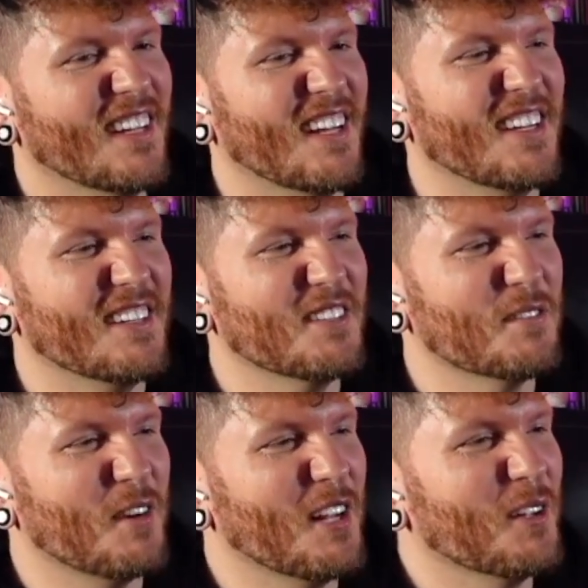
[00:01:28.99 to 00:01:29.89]
Ladies,
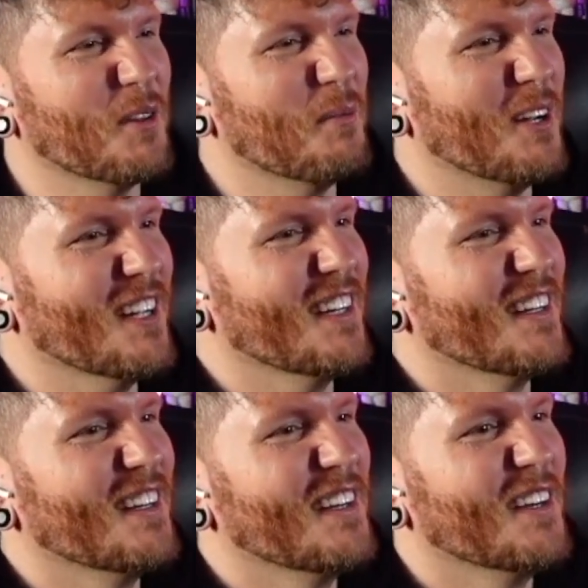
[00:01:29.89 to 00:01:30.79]
follow the mullet.
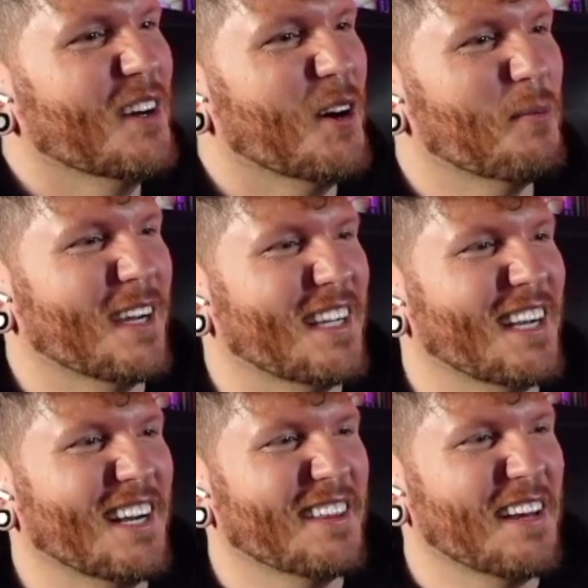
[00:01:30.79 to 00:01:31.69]
Oh my
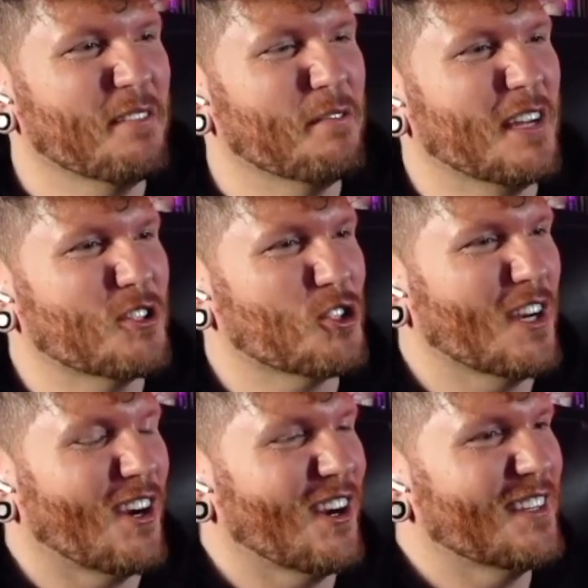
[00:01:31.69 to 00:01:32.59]
God, that facial
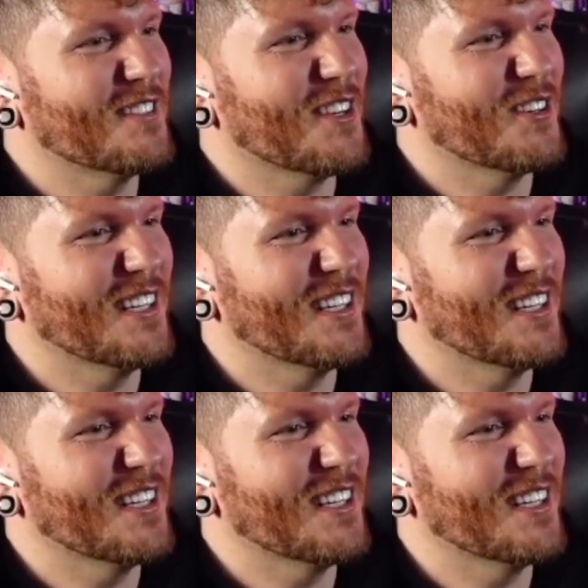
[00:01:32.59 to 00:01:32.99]
hair on Tony.